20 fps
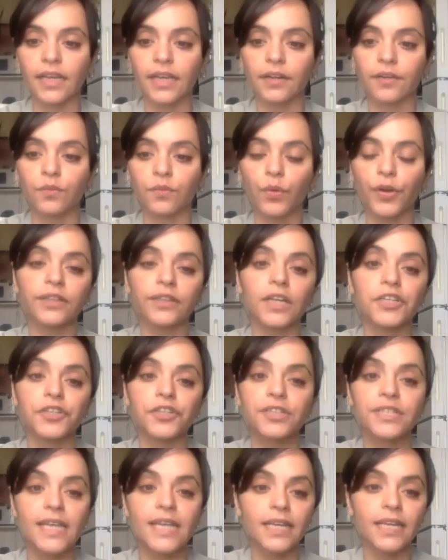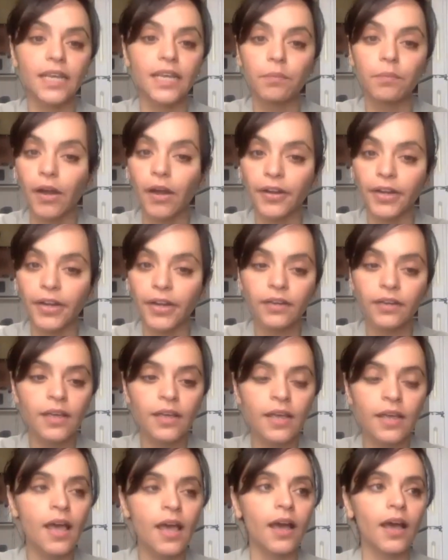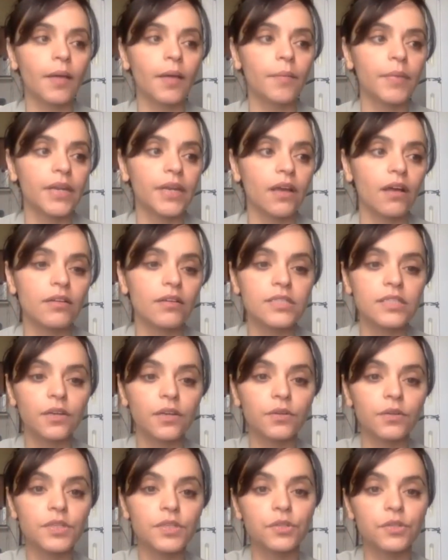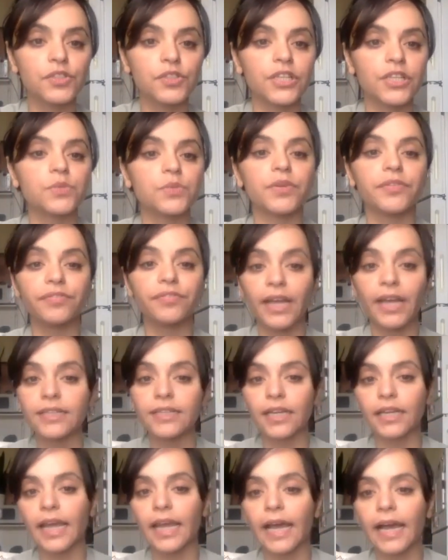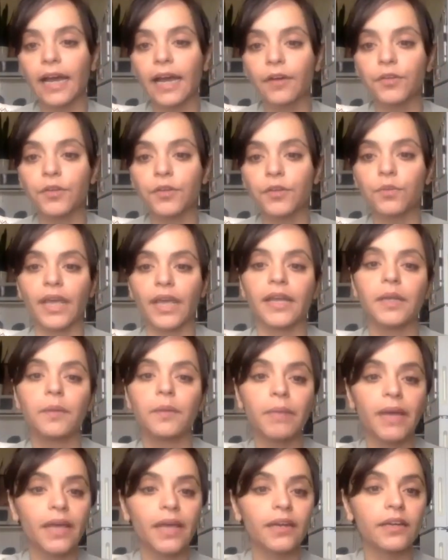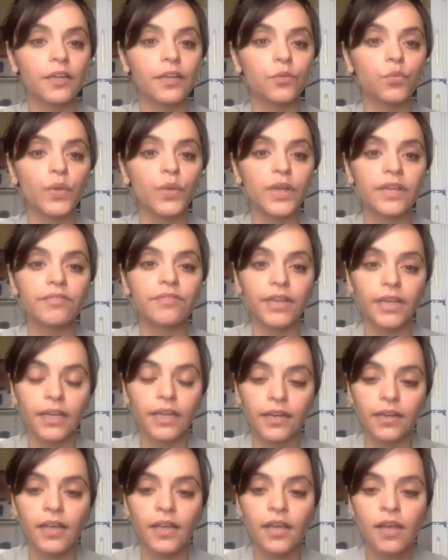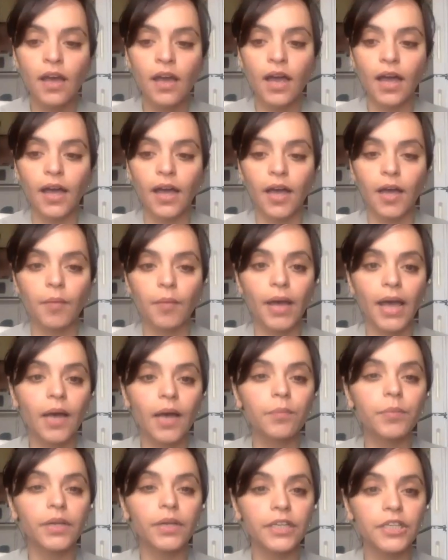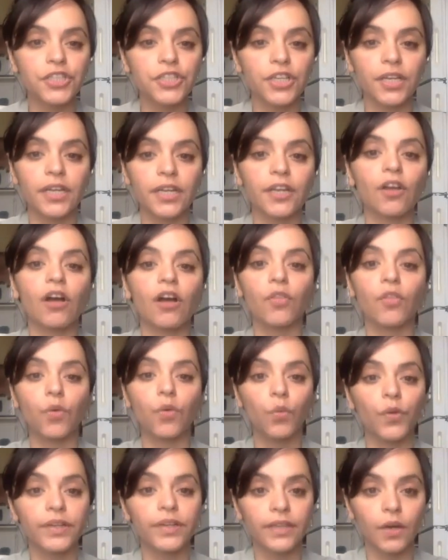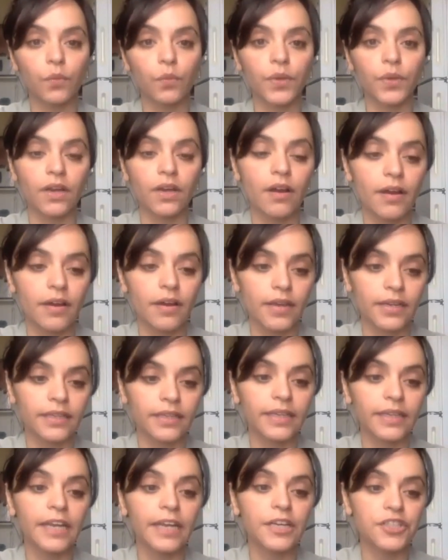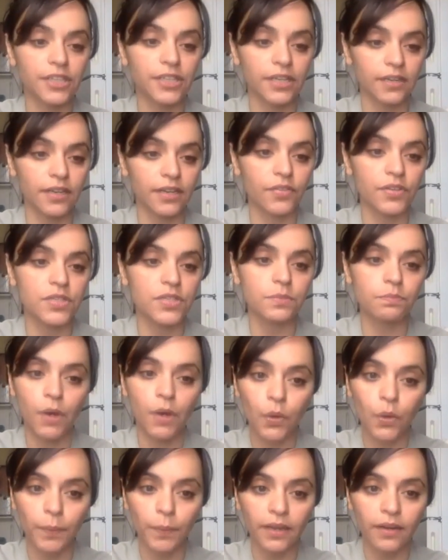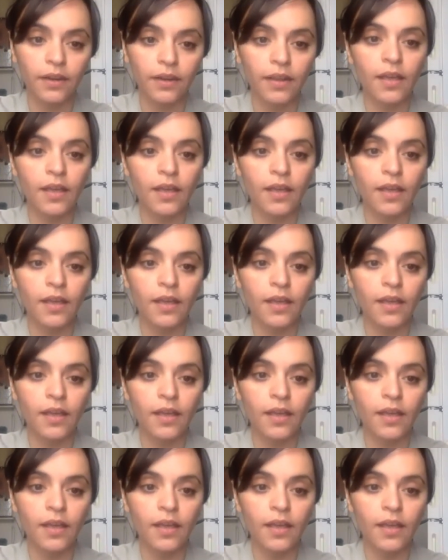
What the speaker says: and work that you're taking part in, and also to just reflect on how you can embed and weave in abolition in all the work that we are engaged in this moment.